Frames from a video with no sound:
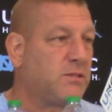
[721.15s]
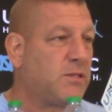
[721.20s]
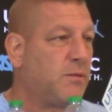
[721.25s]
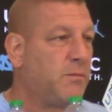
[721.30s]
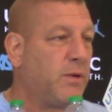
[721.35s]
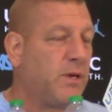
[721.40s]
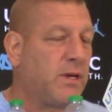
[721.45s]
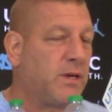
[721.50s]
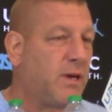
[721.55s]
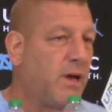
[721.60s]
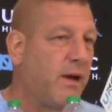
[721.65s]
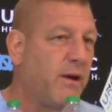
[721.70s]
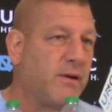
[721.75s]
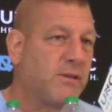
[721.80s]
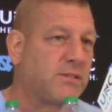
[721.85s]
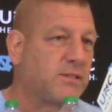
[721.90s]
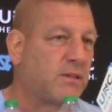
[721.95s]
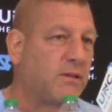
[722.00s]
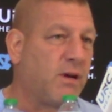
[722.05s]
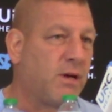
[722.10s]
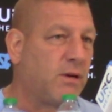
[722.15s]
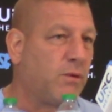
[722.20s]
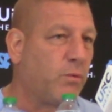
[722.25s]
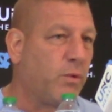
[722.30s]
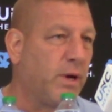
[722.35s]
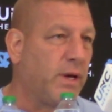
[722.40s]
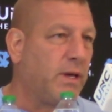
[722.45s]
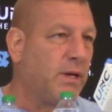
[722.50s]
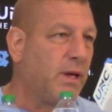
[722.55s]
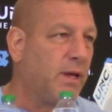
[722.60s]
to me, carries a lot of
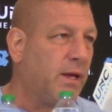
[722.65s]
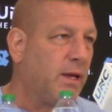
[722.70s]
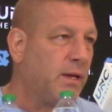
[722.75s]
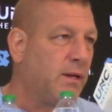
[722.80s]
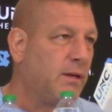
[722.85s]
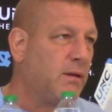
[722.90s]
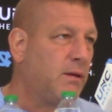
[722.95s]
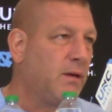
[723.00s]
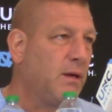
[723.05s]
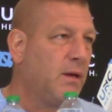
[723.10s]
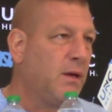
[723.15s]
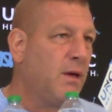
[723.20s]
weight, and